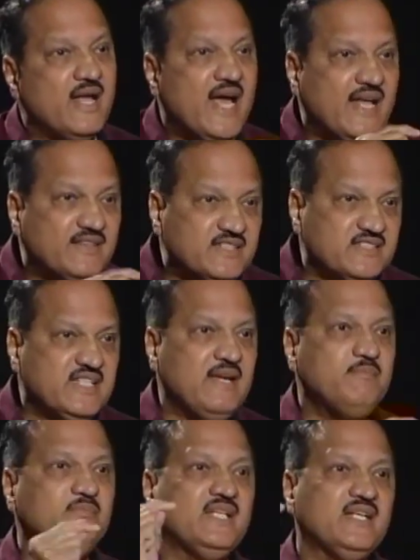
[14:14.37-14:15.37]
And the
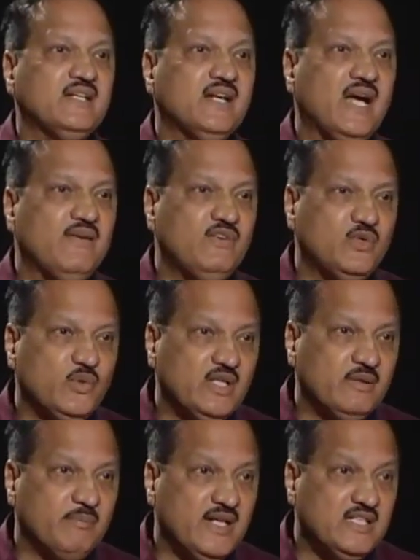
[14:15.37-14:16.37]
same thing I will do it
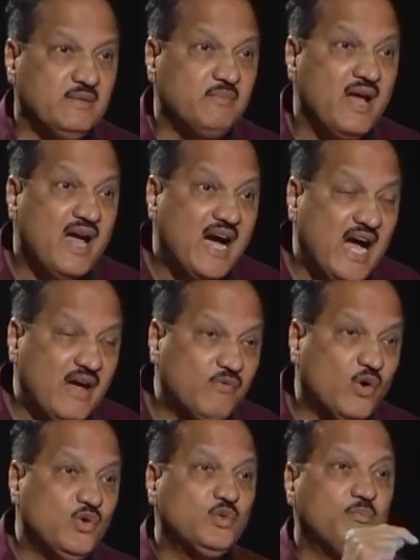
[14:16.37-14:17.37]
in Panjim. I
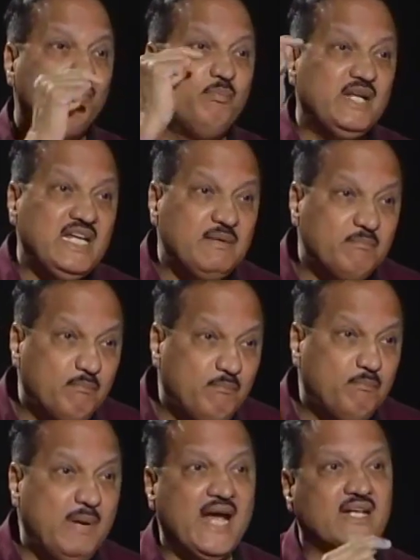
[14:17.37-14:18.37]
want to
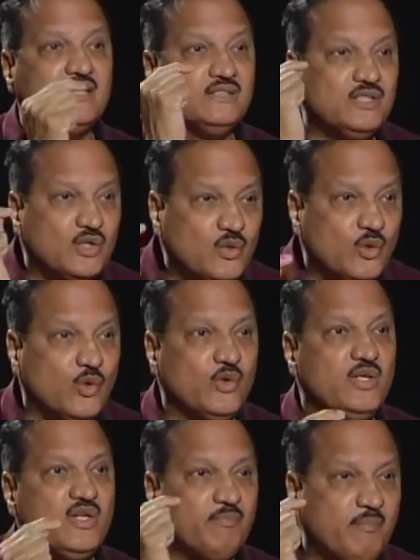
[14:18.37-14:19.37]
bring back the
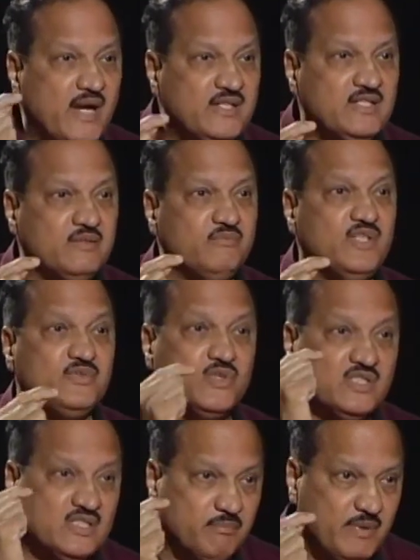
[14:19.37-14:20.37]
glory of Panjim which
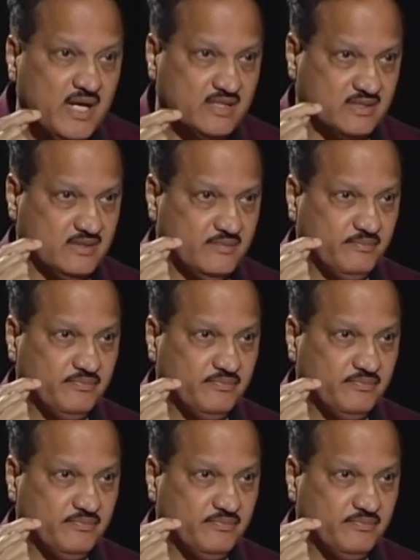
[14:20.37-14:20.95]
was in the past.